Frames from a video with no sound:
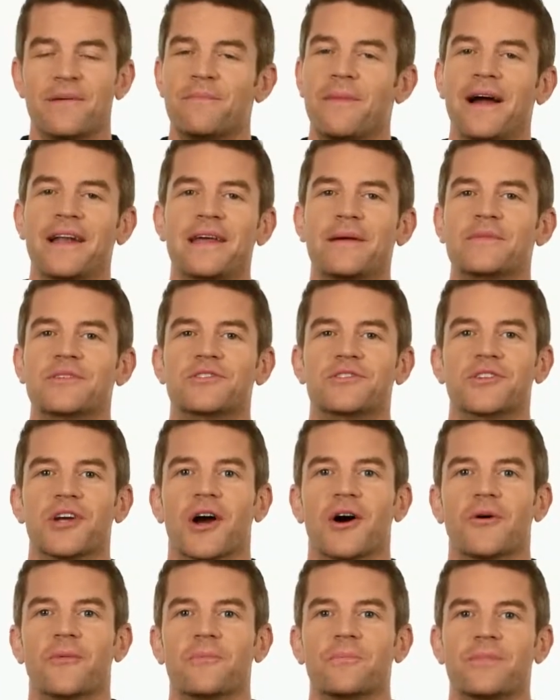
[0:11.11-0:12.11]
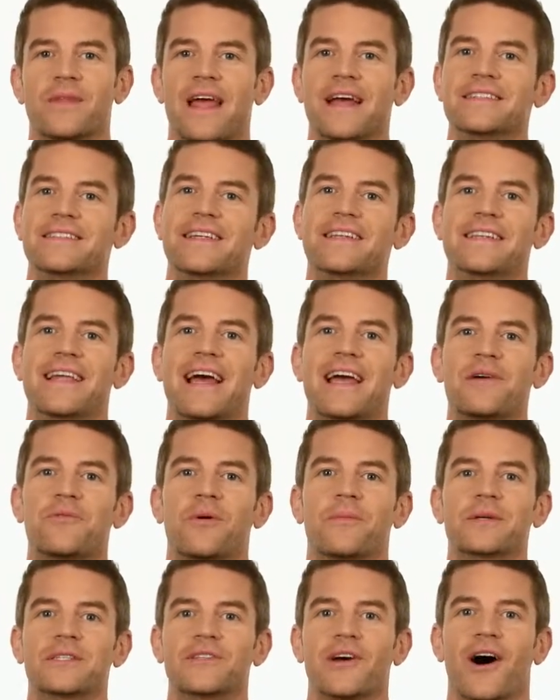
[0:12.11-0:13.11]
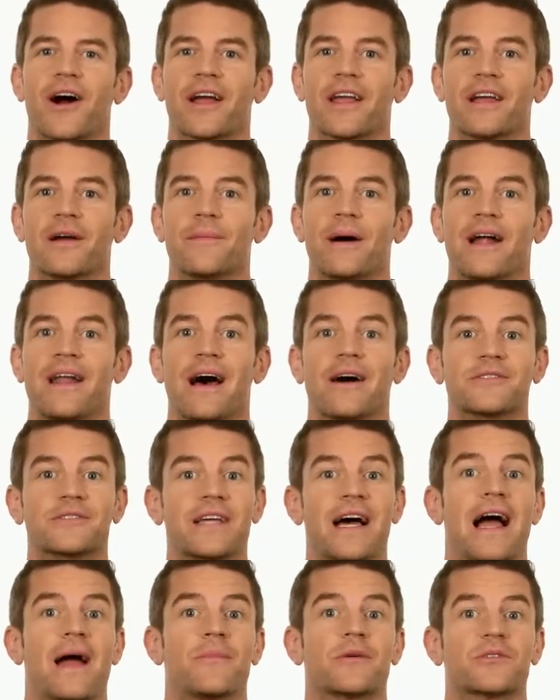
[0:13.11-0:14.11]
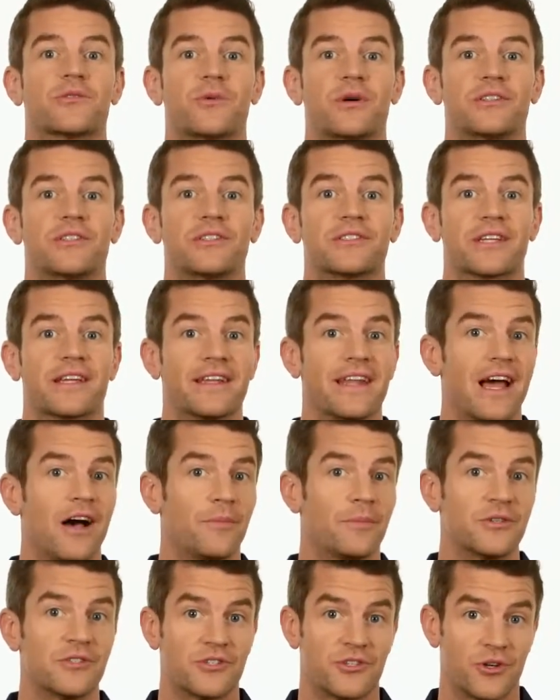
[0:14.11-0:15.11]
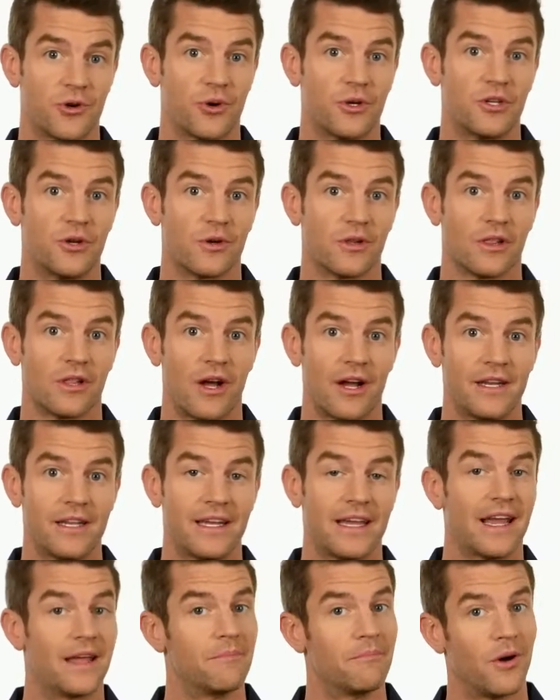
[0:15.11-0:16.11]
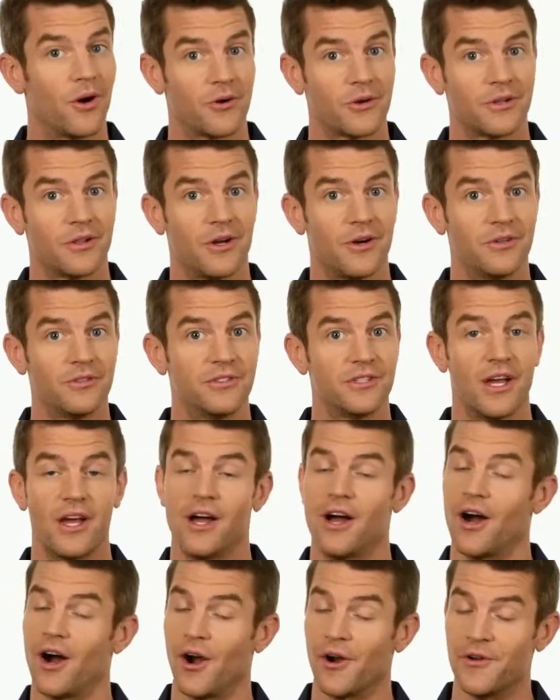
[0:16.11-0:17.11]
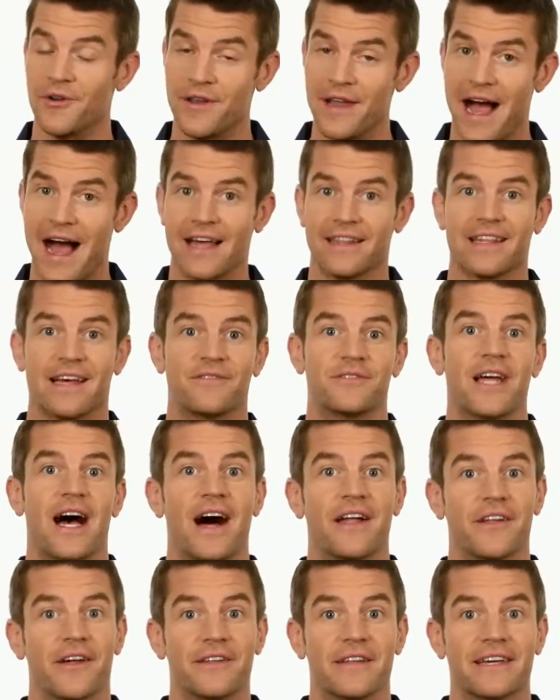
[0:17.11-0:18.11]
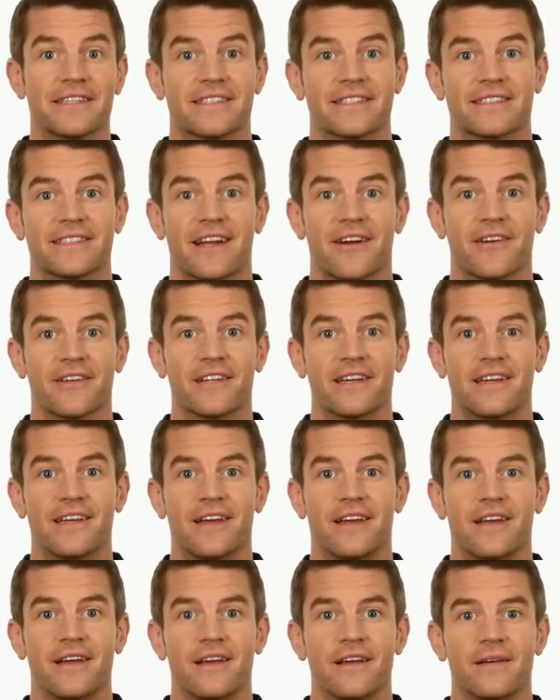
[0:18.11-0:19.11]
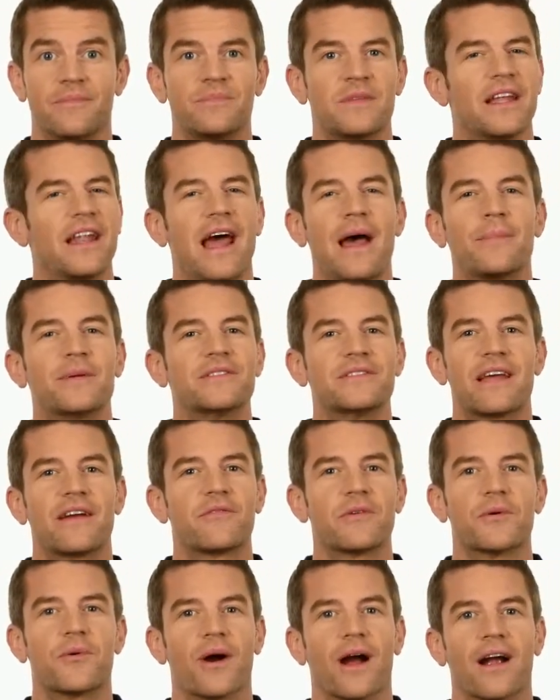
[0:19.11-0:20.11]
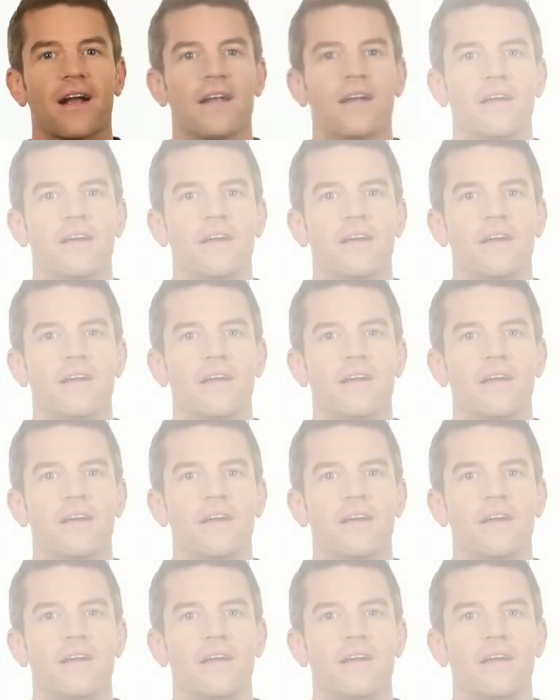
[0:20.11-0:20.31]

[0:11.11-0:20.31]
My name is Joe, and today we'll be talking about how timer switches can help ensure your lighting and motor loads are not left on unnecessarily. It happens everywhere.